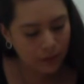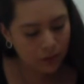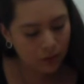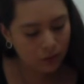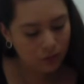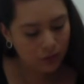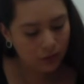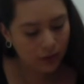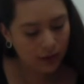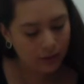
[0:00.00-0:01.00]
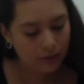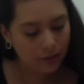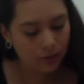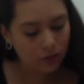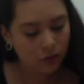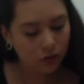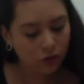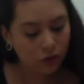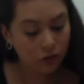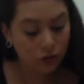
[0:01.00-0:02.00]
usage, and sentence
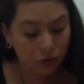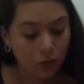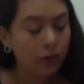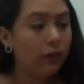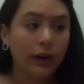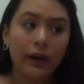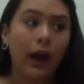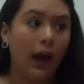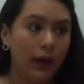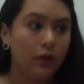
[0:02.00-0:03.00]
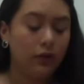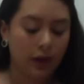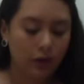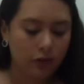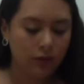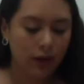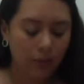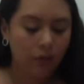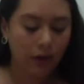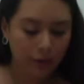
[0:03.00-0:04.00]
structure, she scored very high in those sections, and
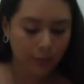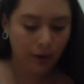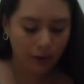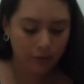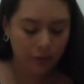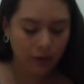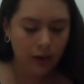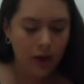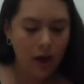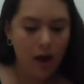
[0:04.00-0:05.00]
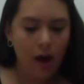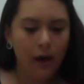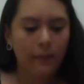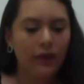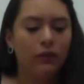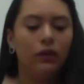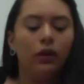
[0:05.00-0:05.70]
I'm very proud of her. If you